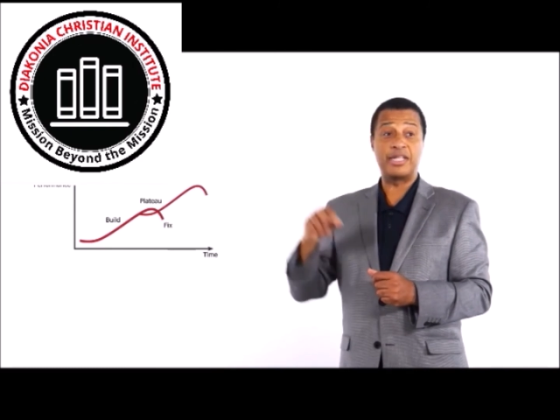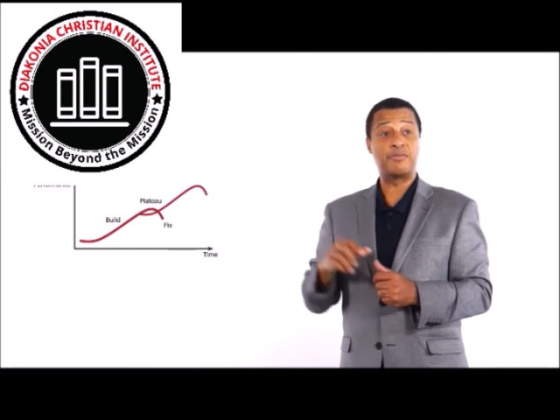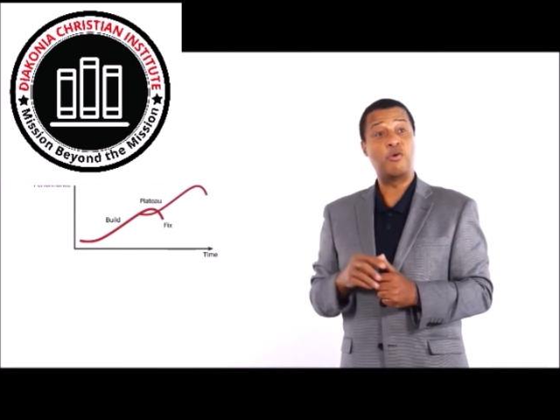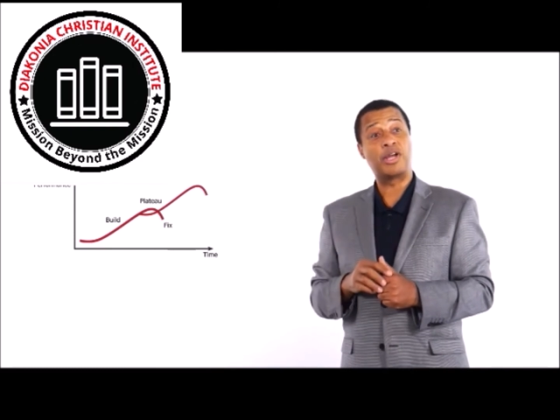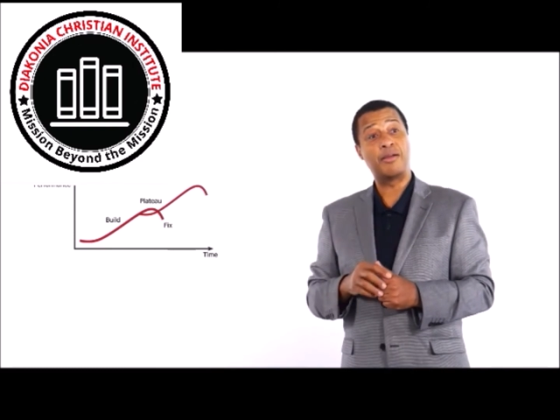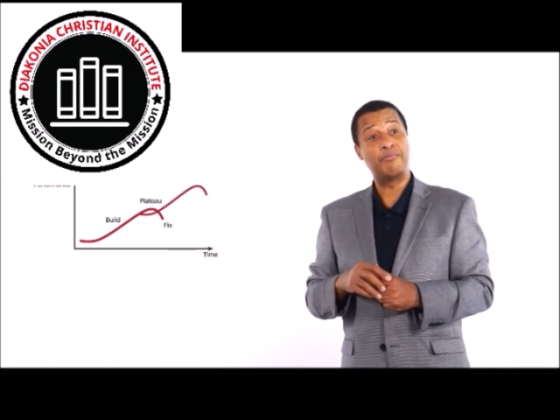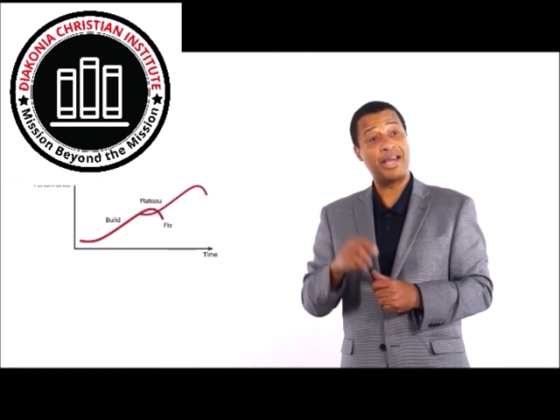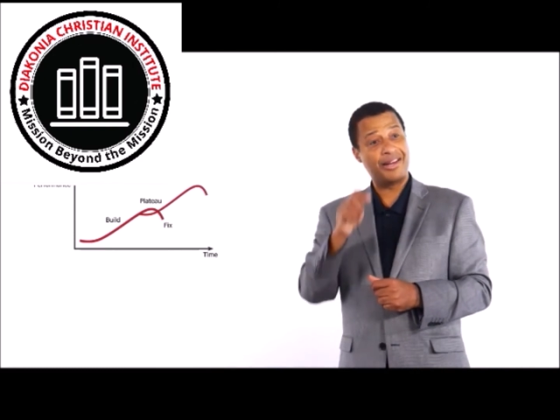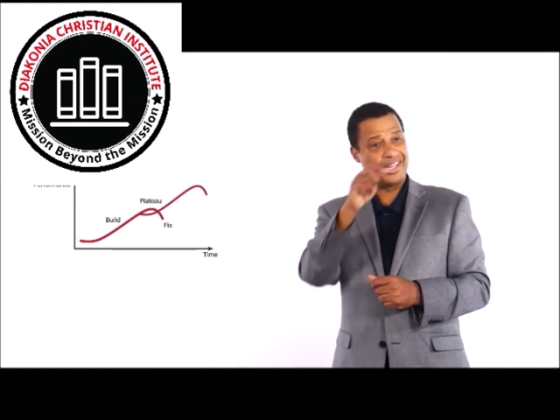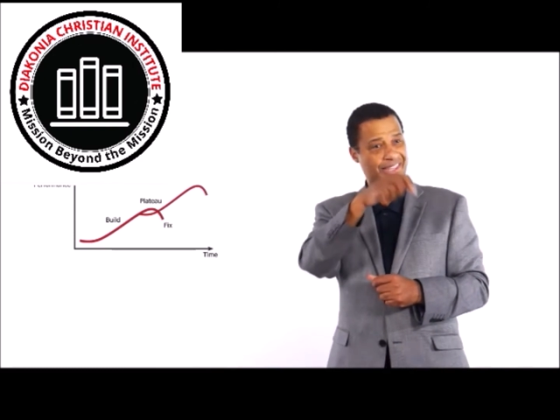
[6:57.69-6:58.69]
is more
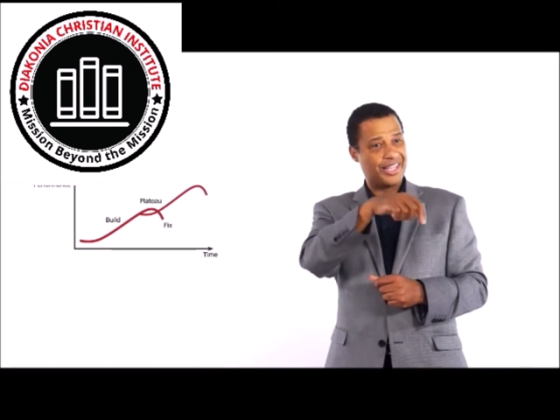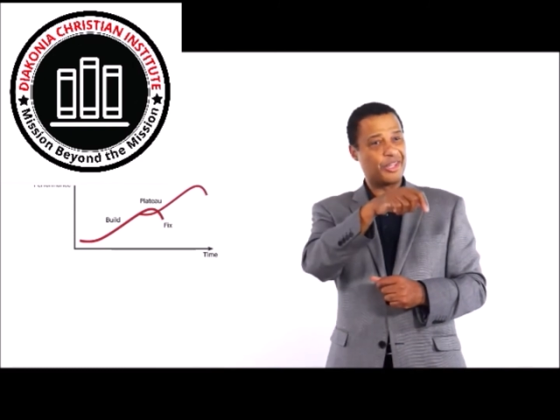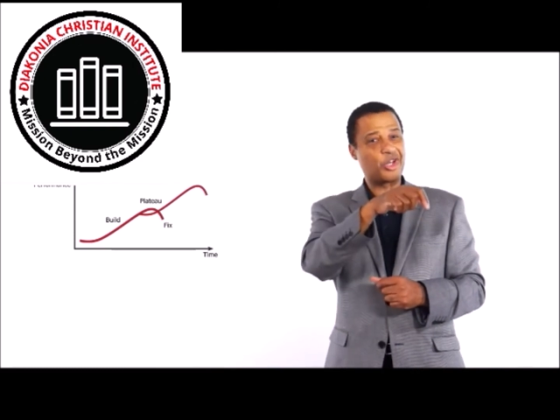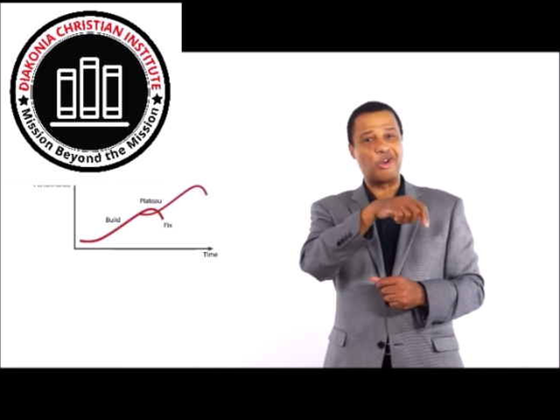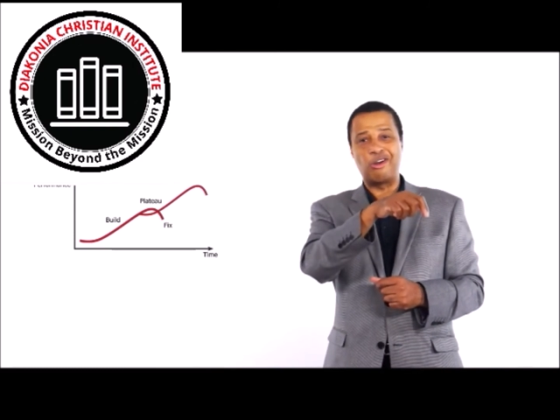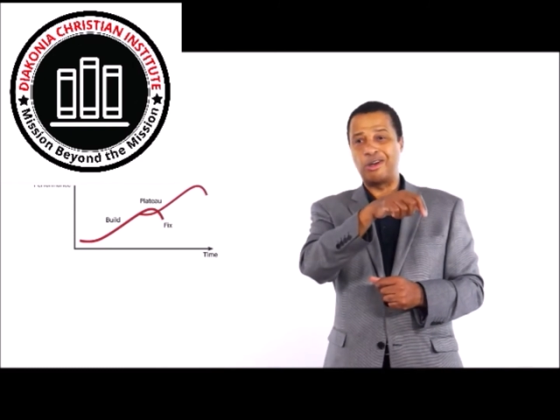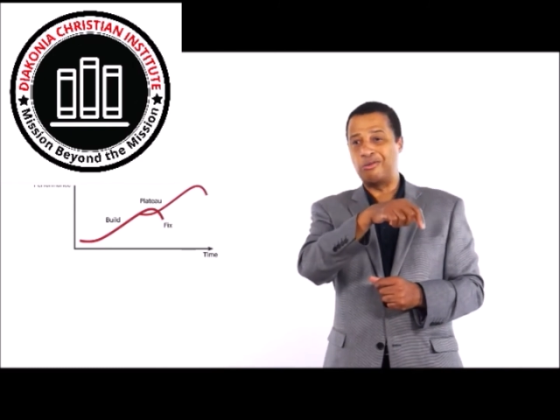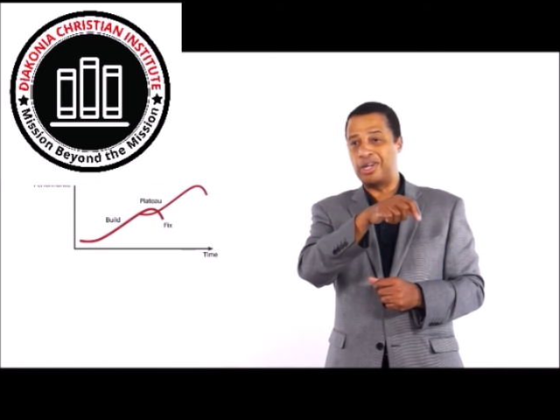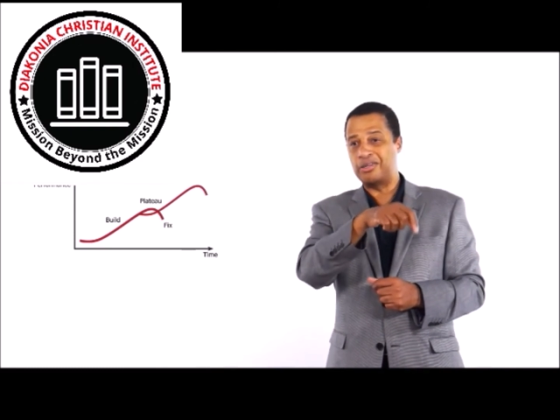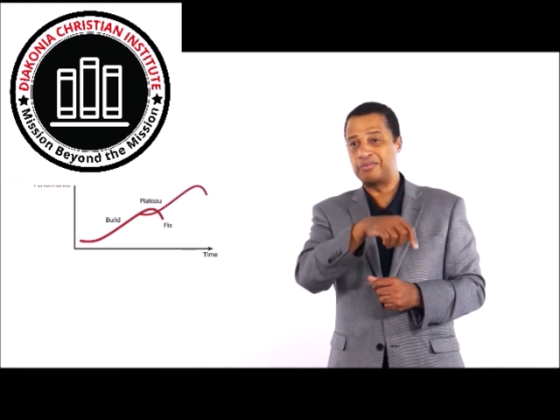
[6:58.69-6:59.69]
compelling than the current
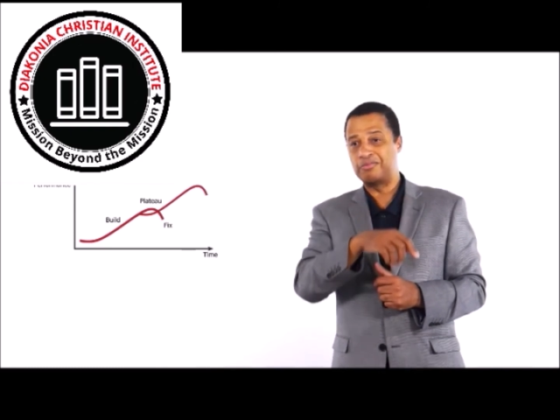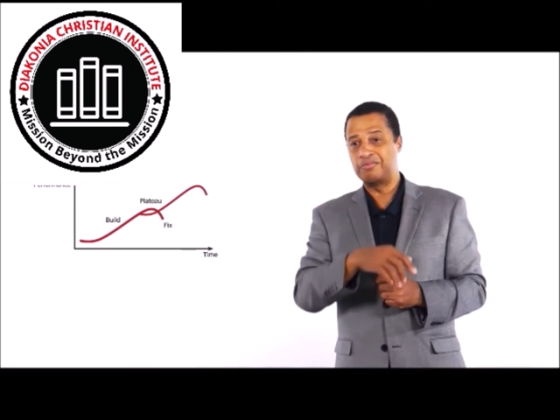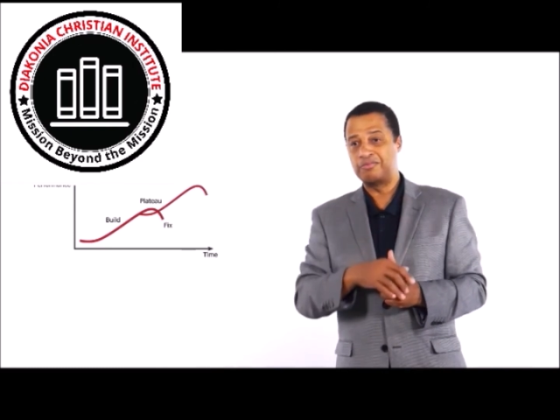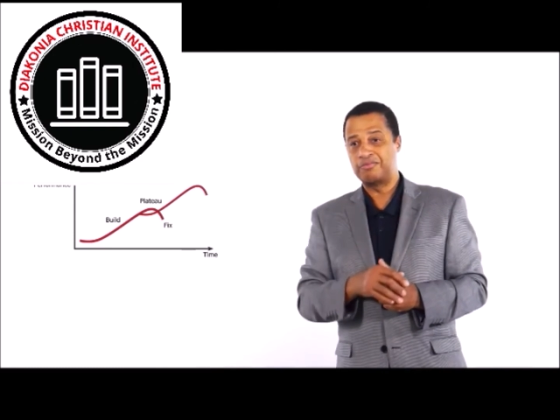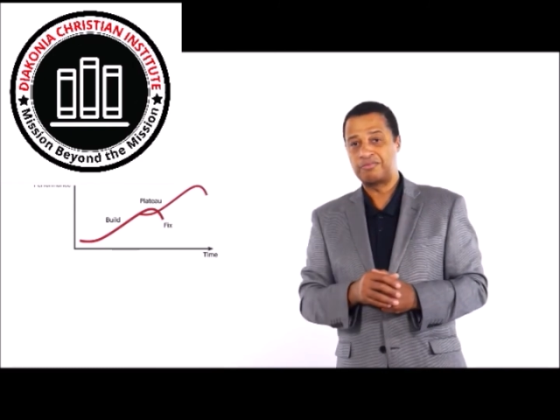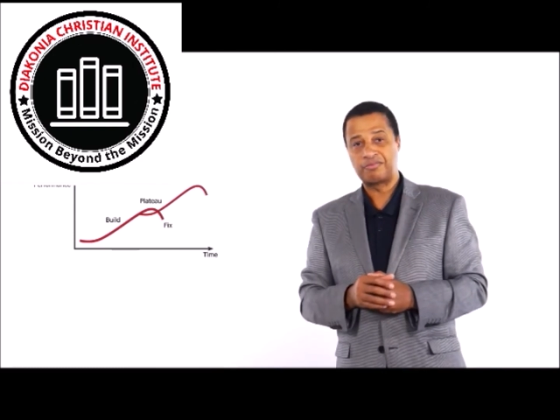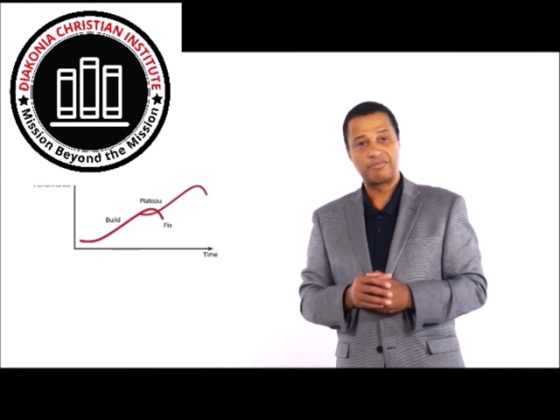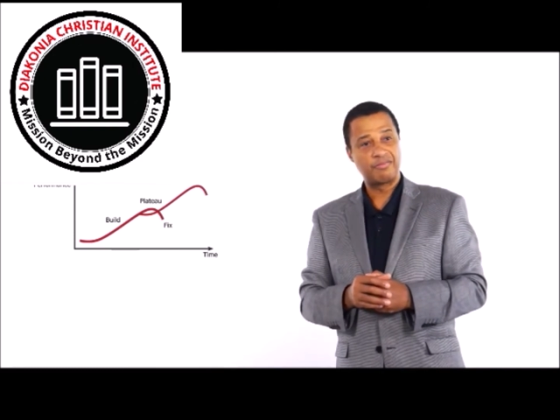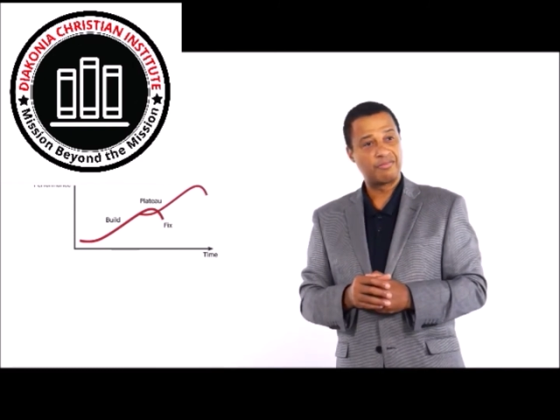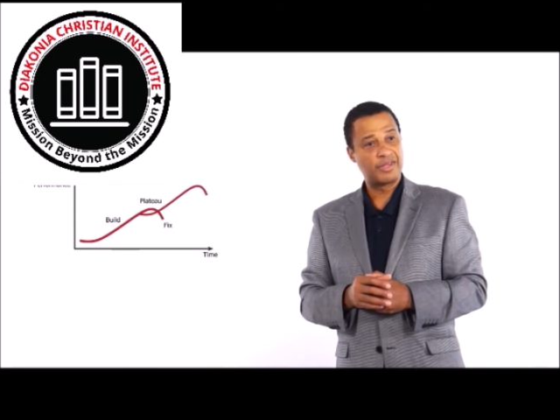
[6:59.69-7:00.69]
one.
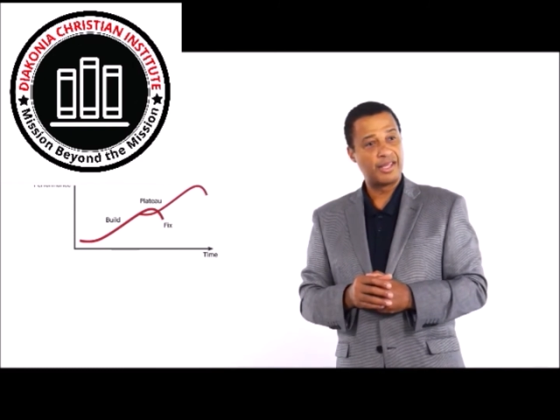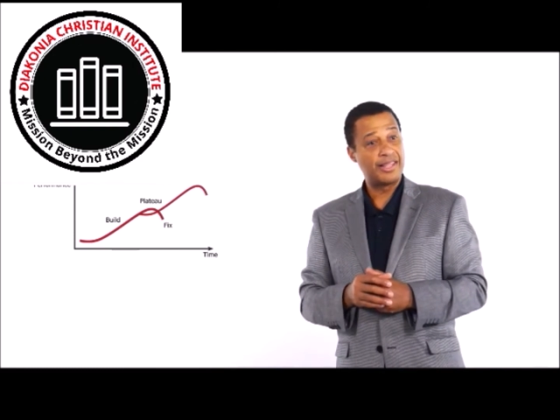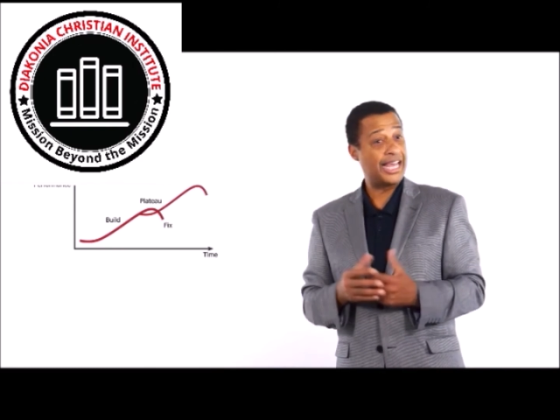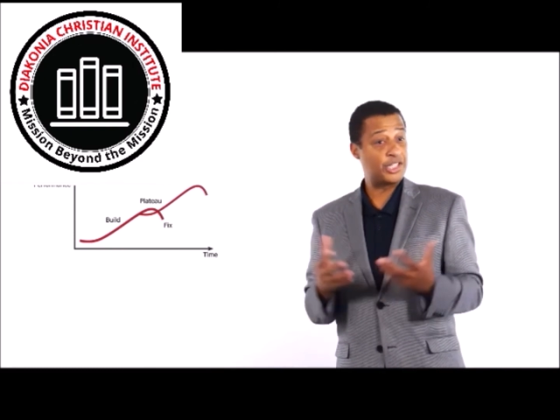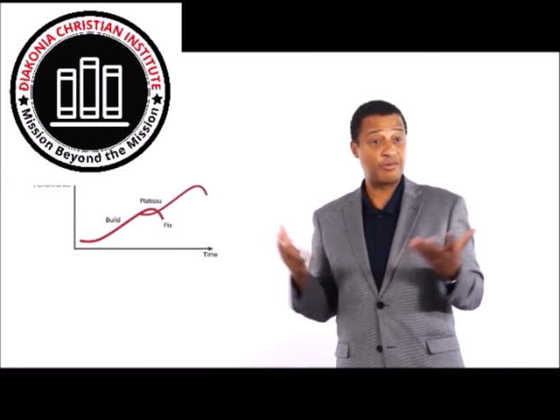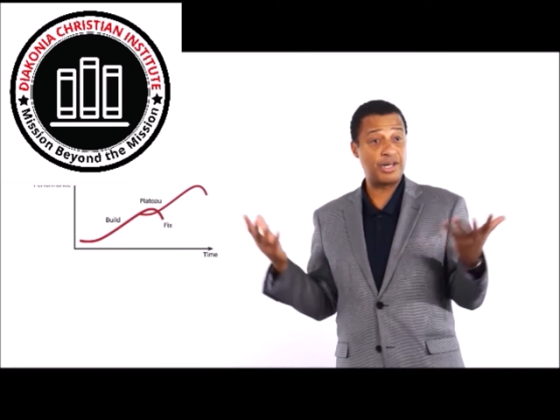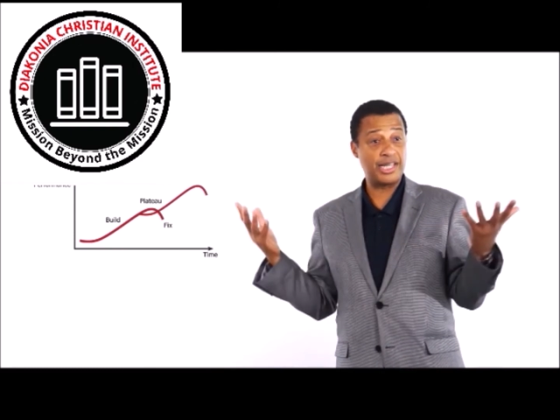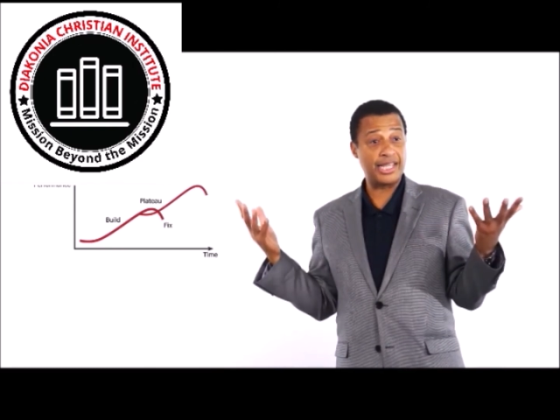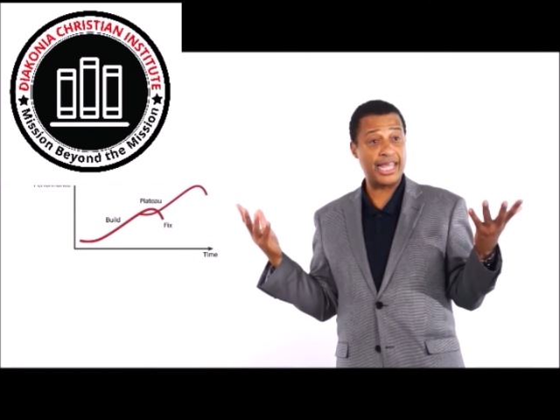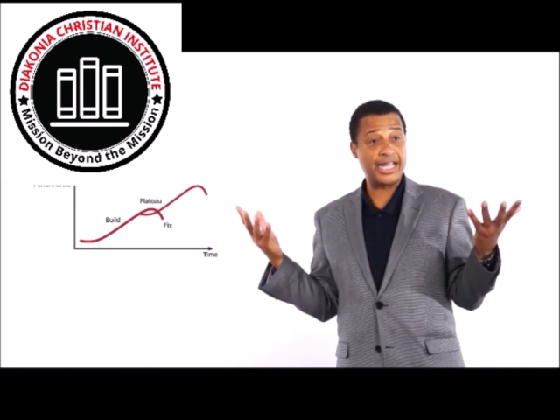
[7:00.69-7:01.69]
That's
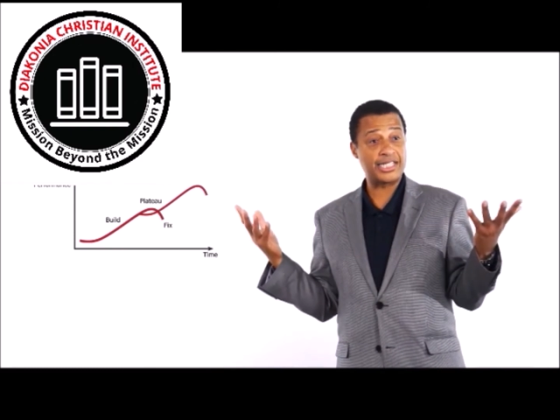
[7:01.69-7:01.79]
really the